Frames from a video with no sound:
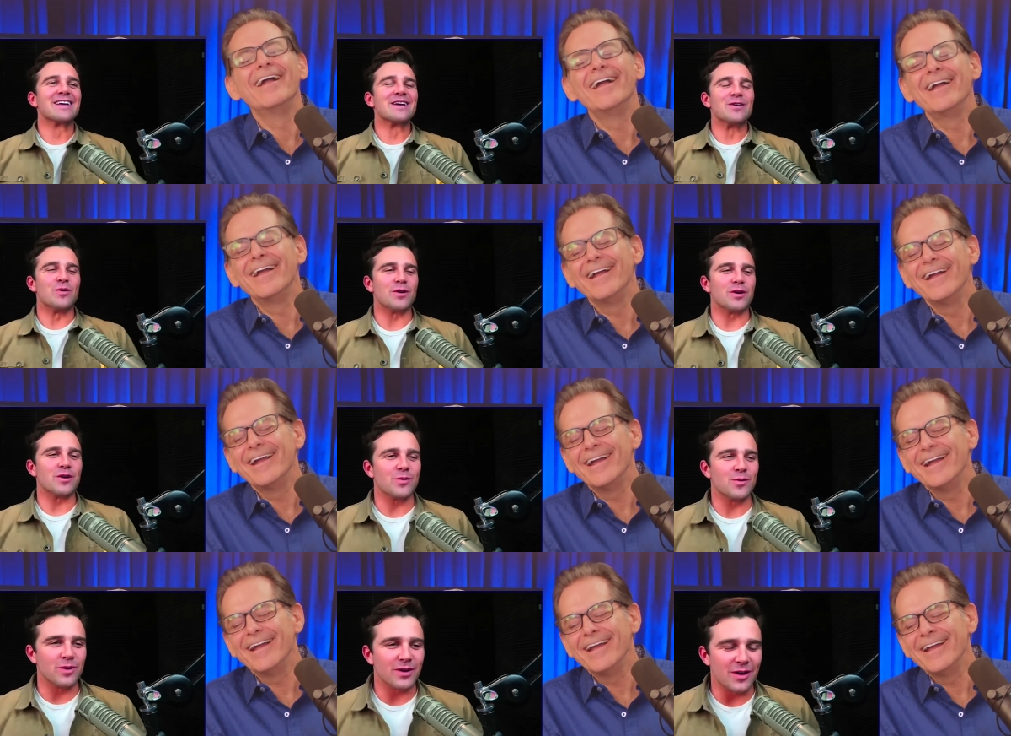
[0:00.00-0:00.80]
Speaker 1: we'll, we'll
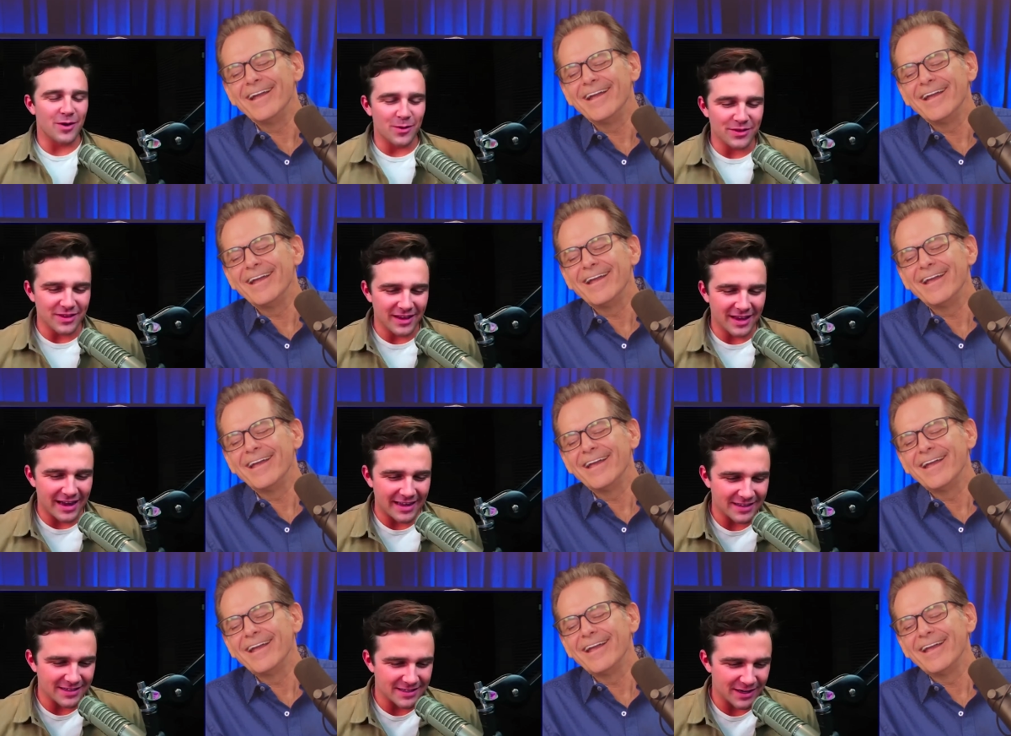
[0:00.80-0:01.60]
go with the guy, the
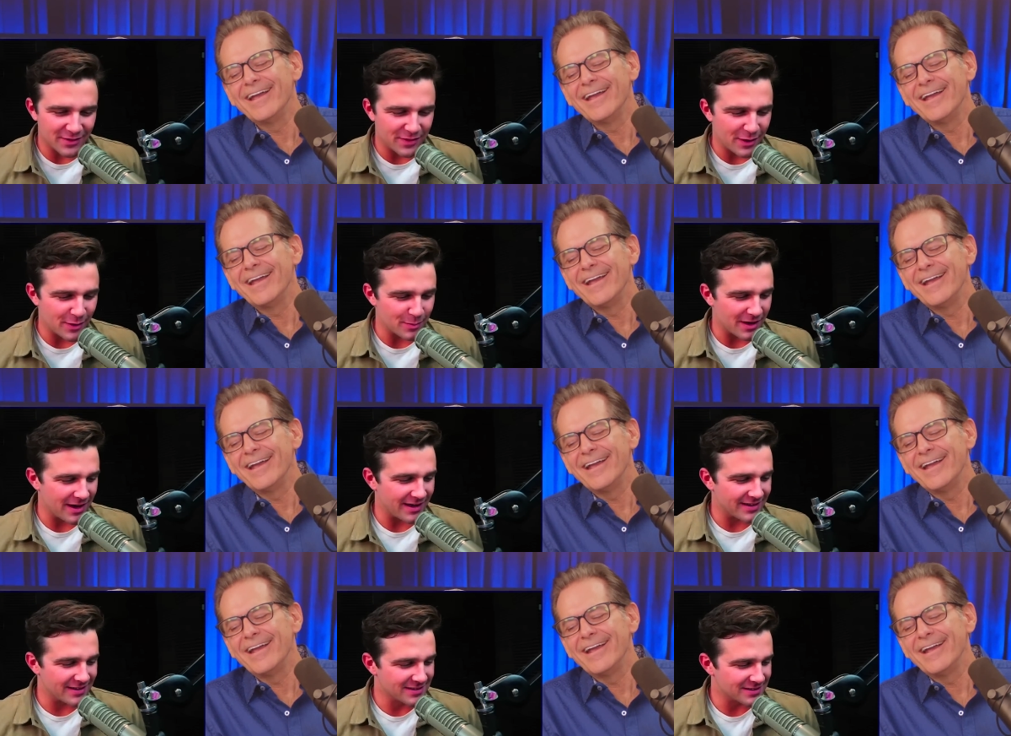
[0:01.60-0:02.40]
self help guy, the
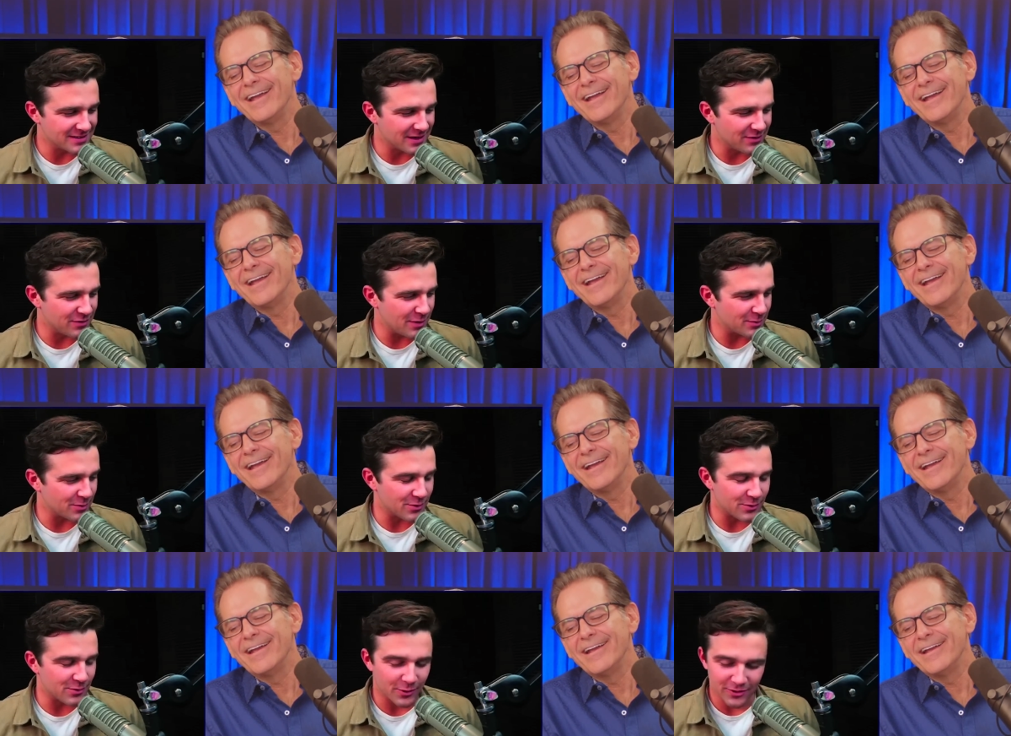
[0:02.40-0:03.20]
self help guru.
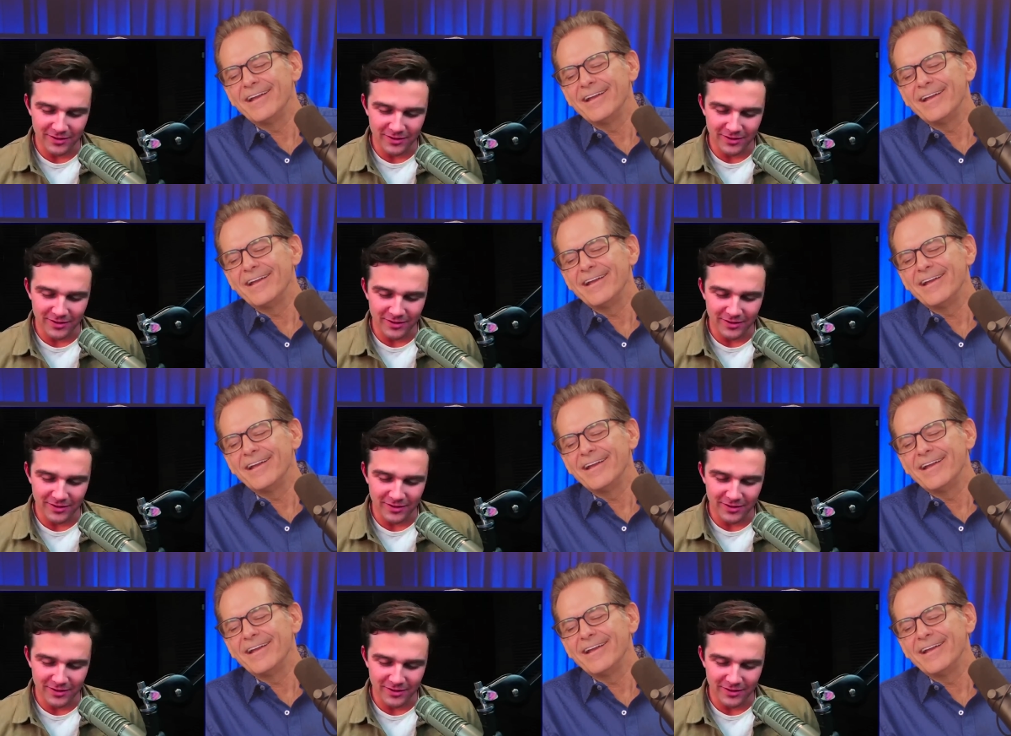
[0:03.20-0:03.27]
